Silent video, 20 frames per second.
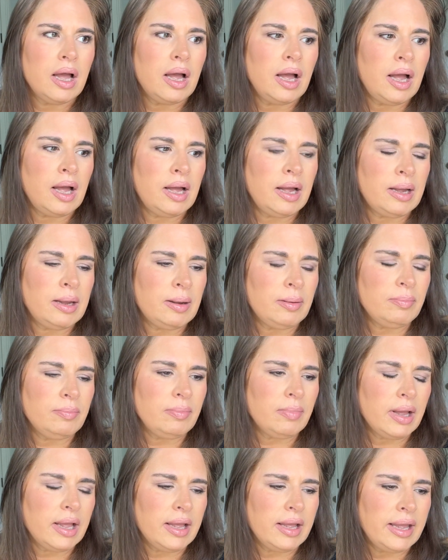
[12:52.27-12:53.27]

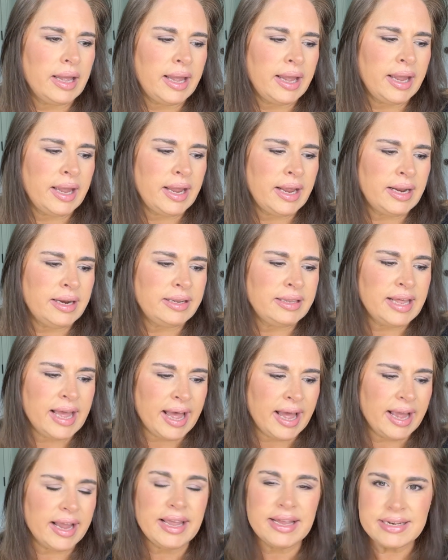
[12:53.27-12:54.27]
And
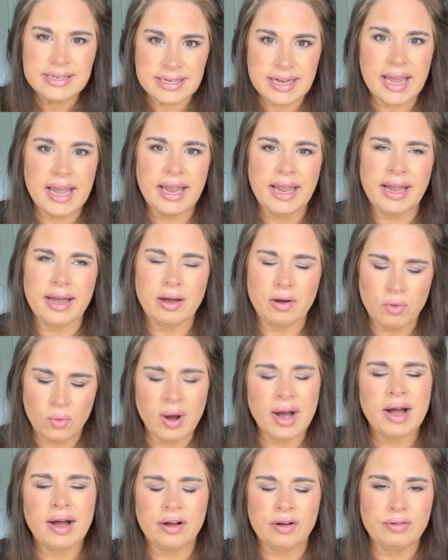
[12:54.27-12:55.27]
that can take a
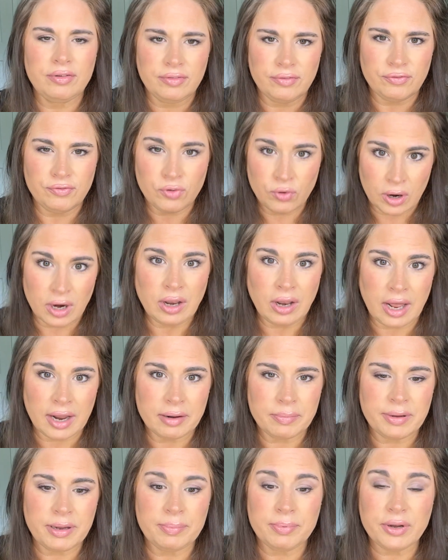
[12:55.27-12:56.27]
while for a lot
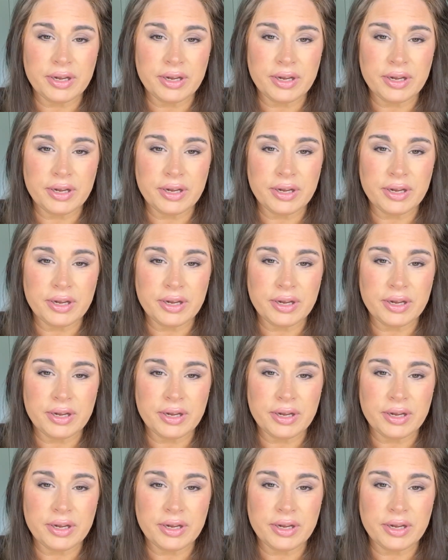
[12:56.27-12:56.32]
of people.